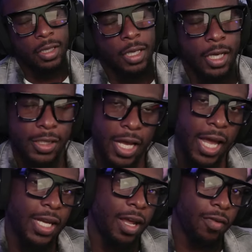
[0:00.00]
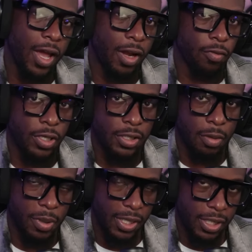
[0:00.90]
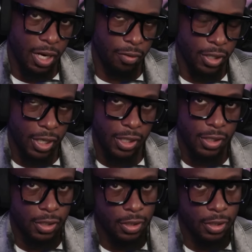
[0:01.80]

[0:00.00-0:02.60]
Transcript: Because I ain't never had a reason to be interrogated.